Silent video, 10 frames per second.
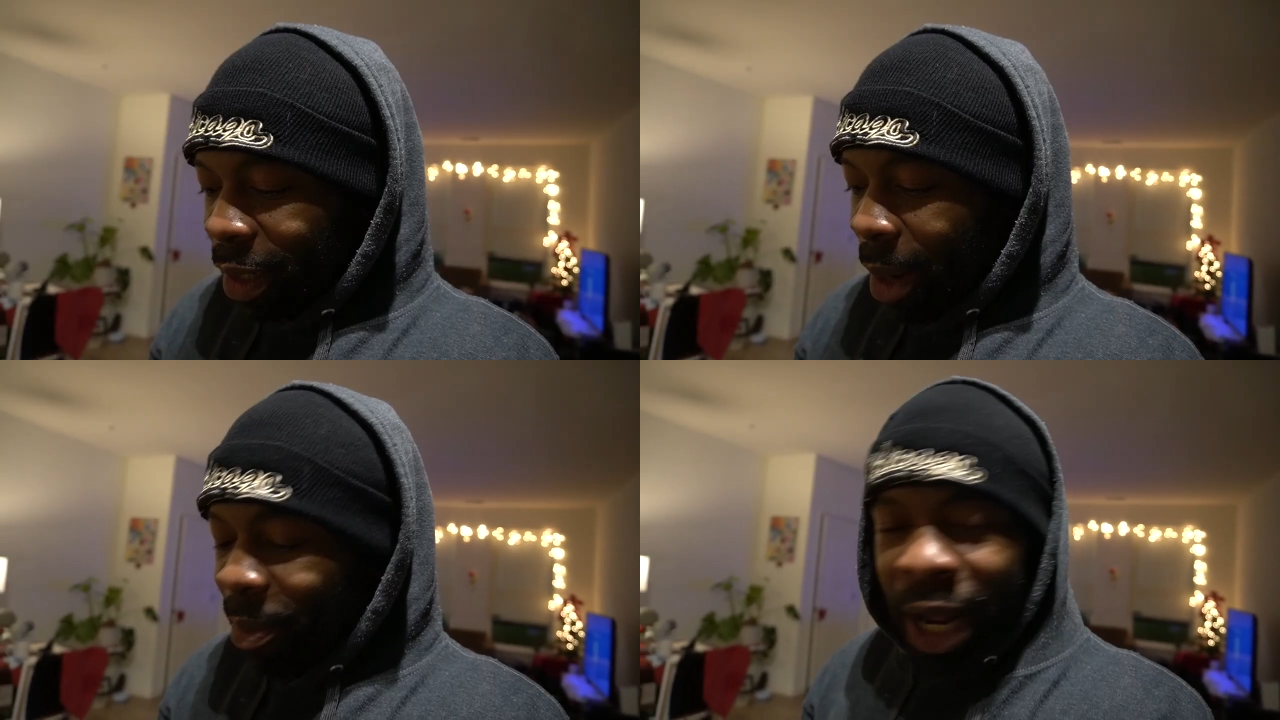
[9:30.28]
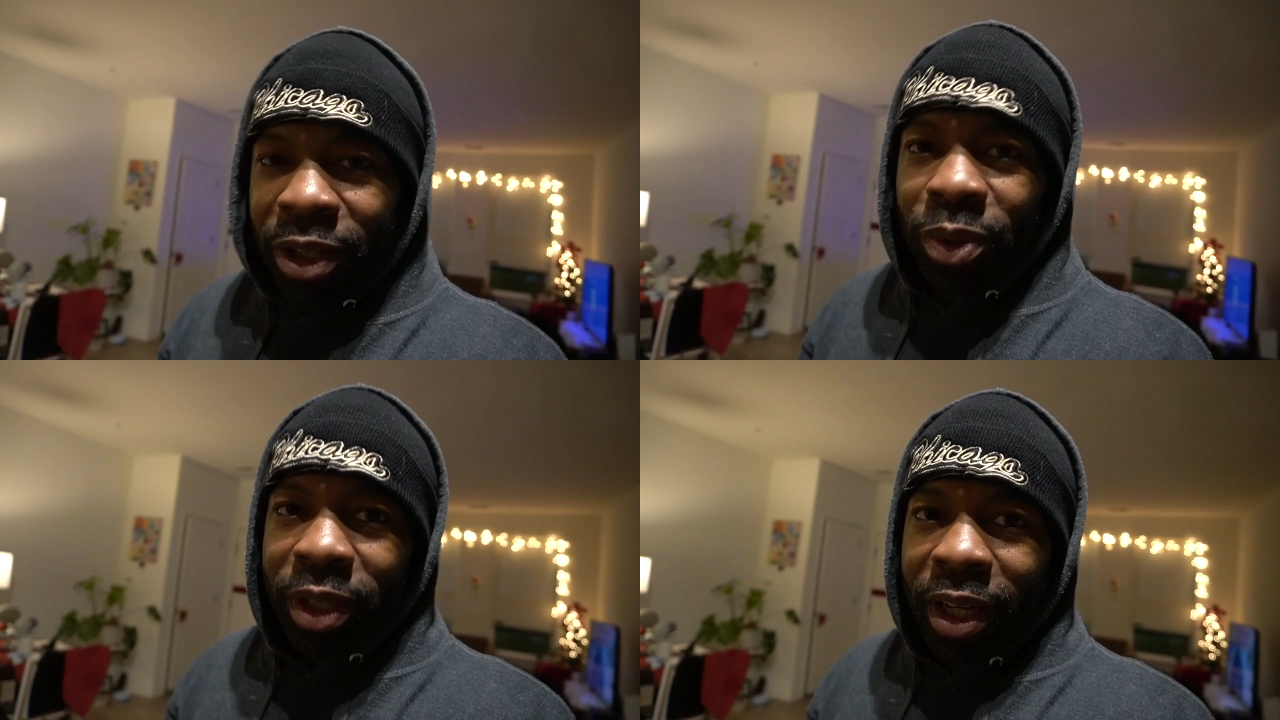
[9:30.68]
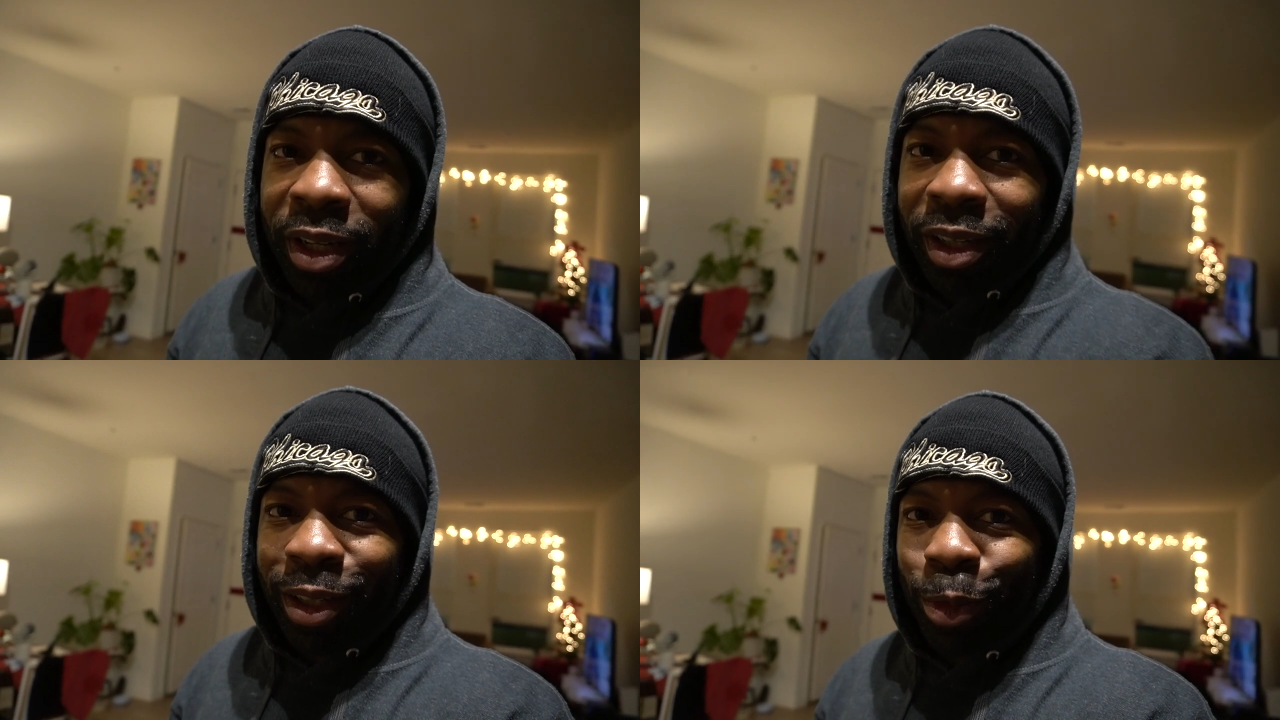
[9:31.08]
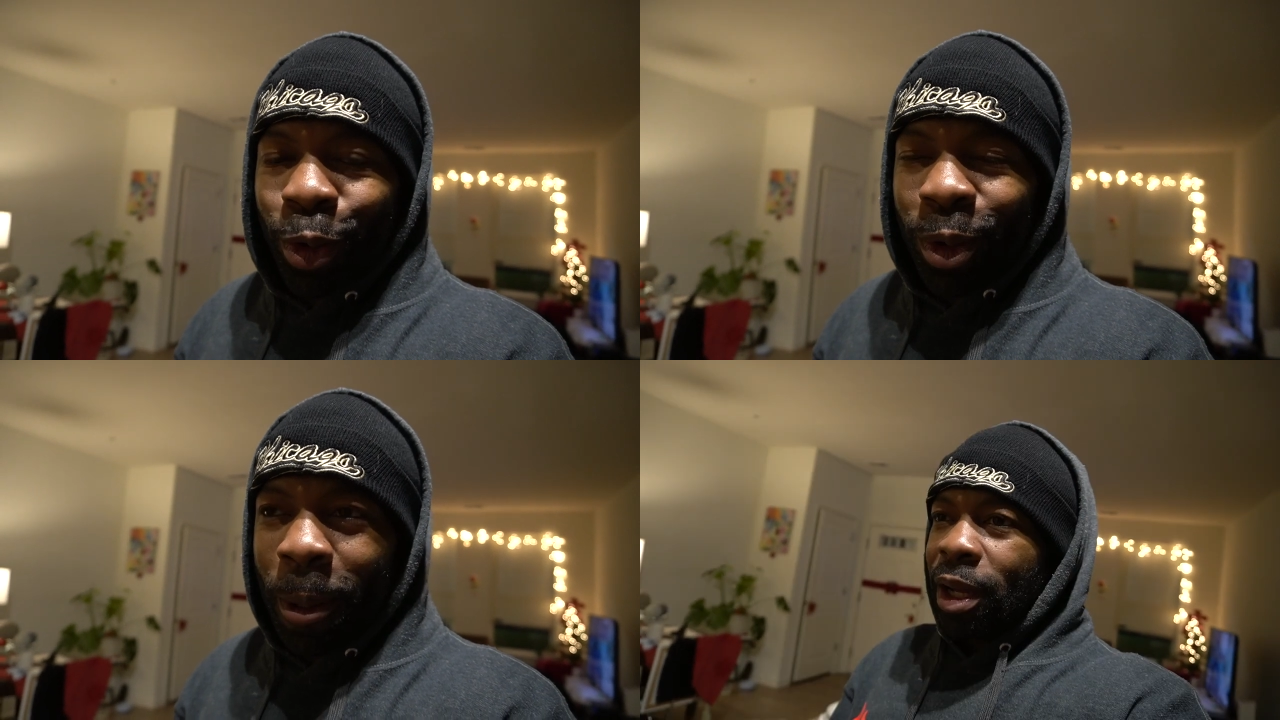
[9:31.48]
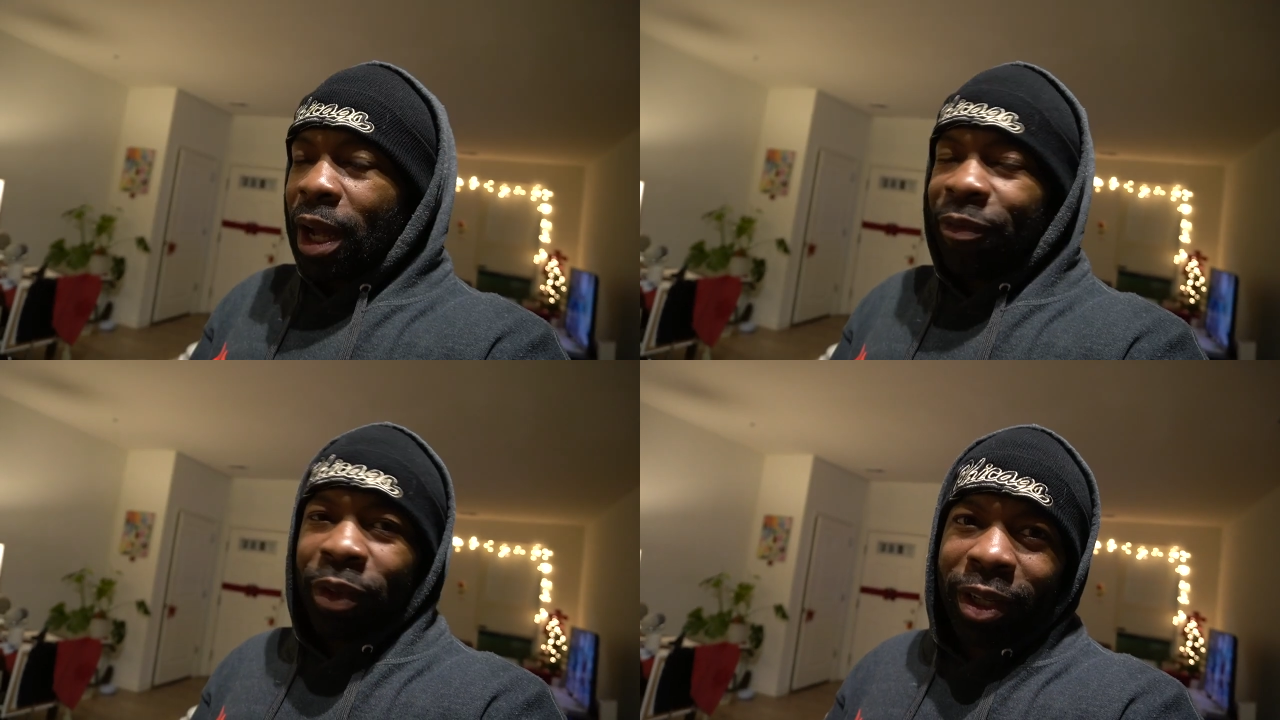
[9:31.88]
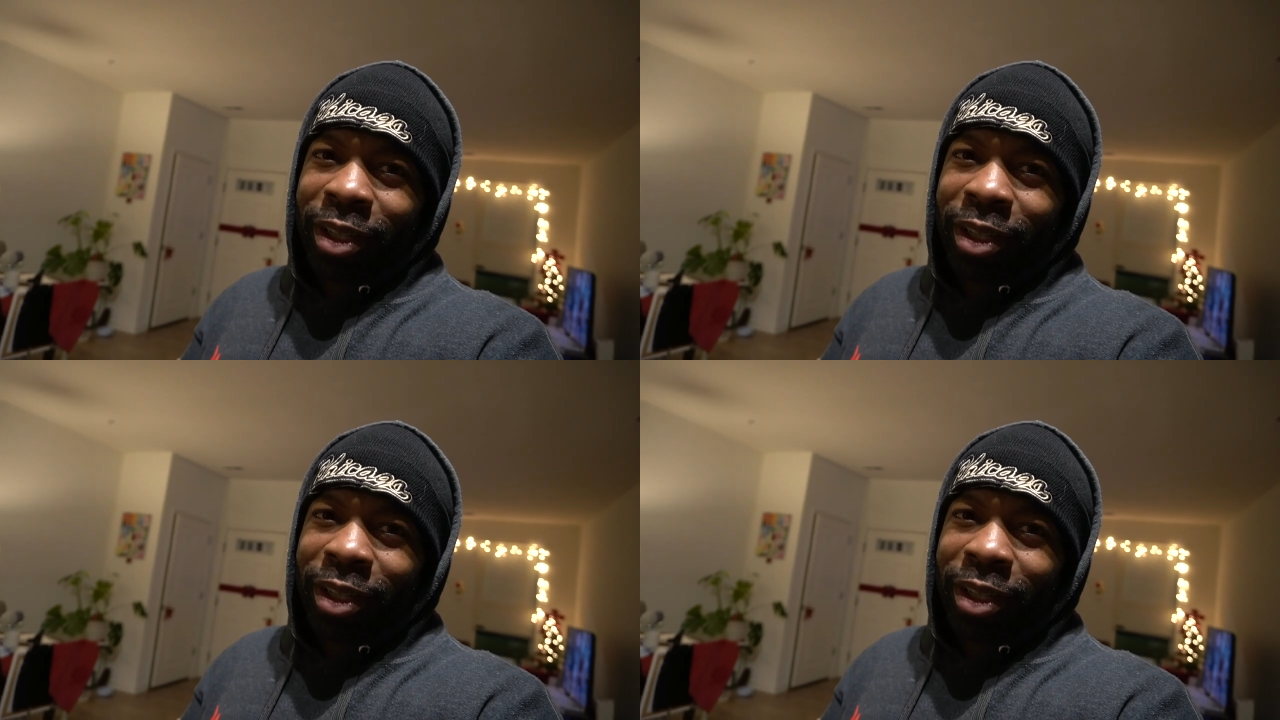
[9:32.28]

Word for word: I'm not doing that anymore. I feel like